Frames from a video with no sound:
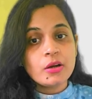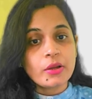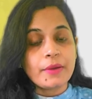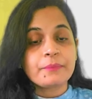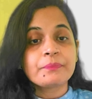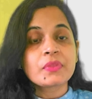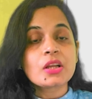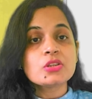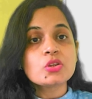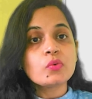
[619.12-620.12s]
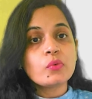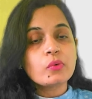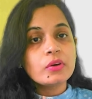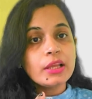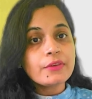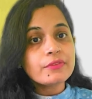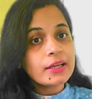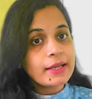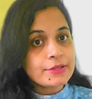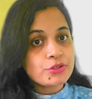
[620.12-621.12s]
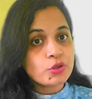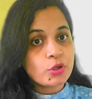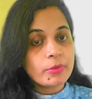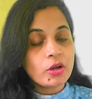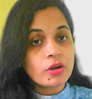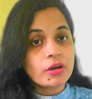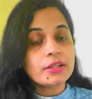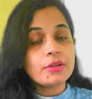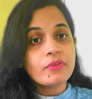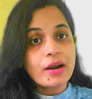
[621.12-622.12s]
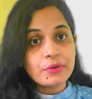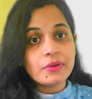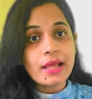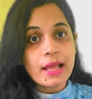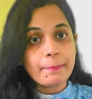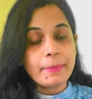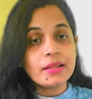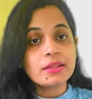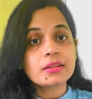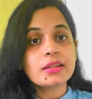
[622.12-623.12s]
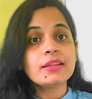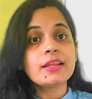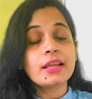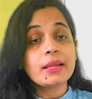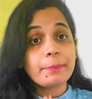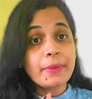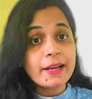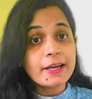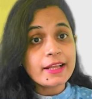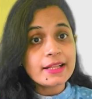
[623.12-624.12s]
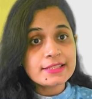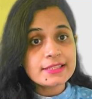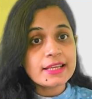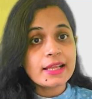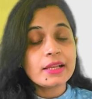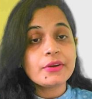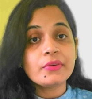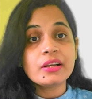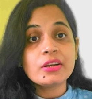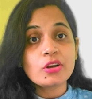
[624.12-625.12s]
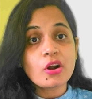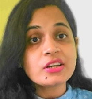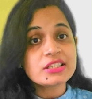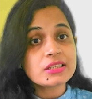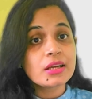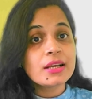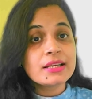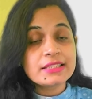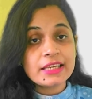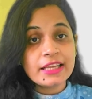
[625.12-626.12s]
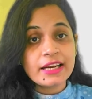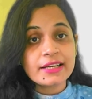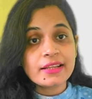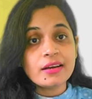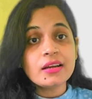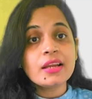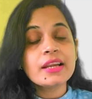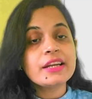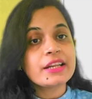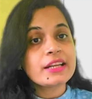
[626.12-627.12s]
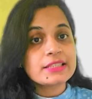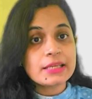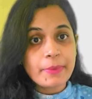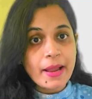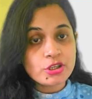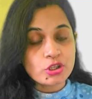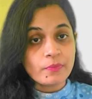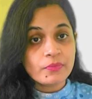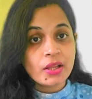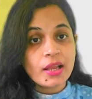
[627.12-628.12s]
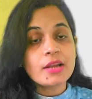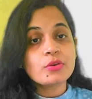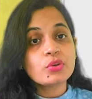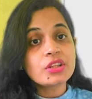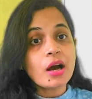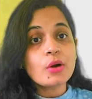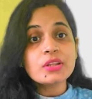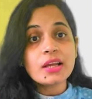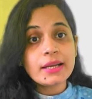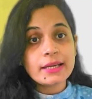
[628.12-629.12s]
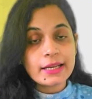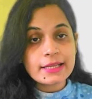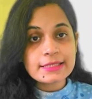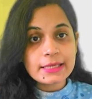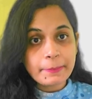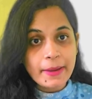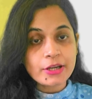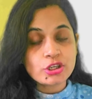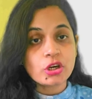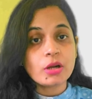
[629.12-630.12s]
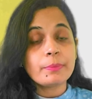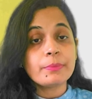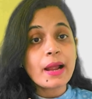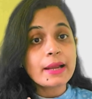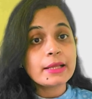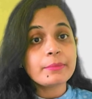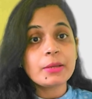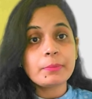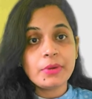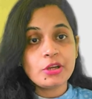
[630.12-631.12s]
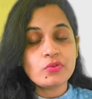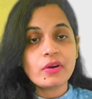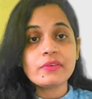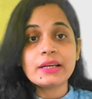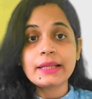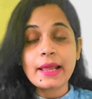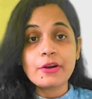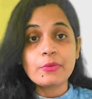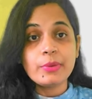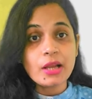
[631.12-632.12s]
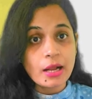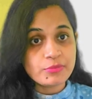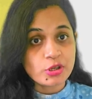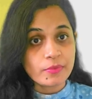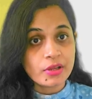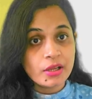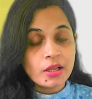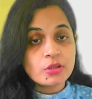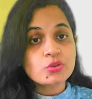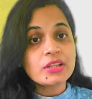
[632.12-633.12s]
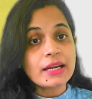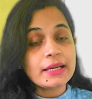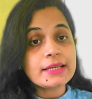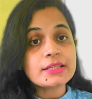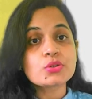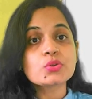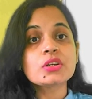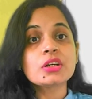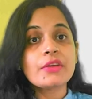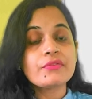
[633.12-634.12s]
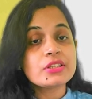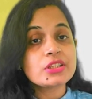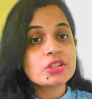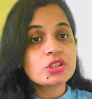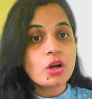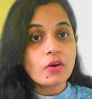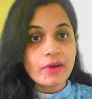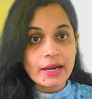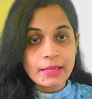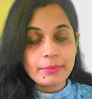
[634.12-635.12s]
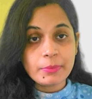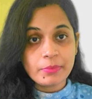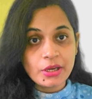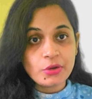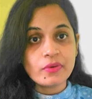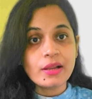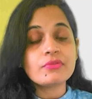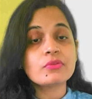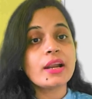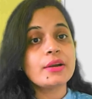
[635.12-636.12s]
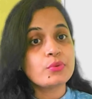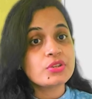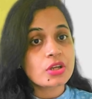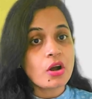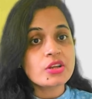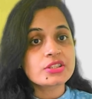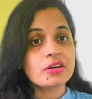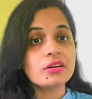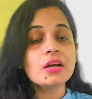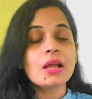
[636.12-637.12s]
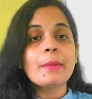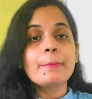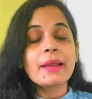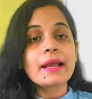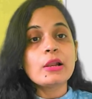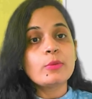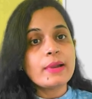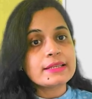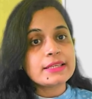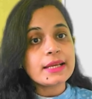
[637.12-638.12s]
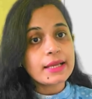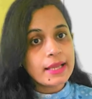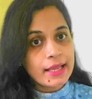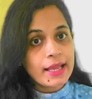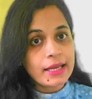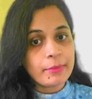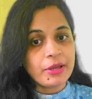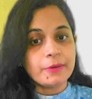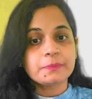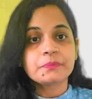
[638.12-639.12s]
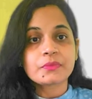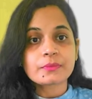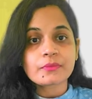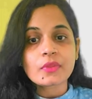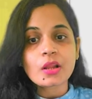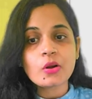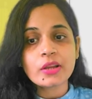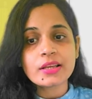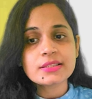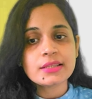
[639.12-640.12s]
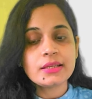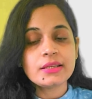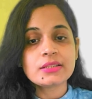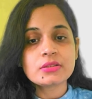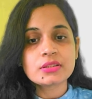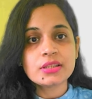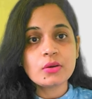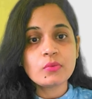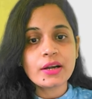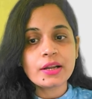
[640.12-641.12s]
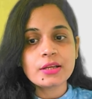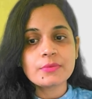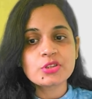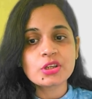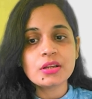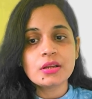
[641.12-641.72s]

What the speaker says: Okay. So if the gastrectomy occurred, then what will happen? Then the parietal cell it will not secrete the intrinsic factor, and without the intrinsic factor, vitamin B12 it cannot be absorbed. So that leads to the deficiency of vitamin B12 and which cause the megaloblastic anemia. Okay, so let's see what are the options.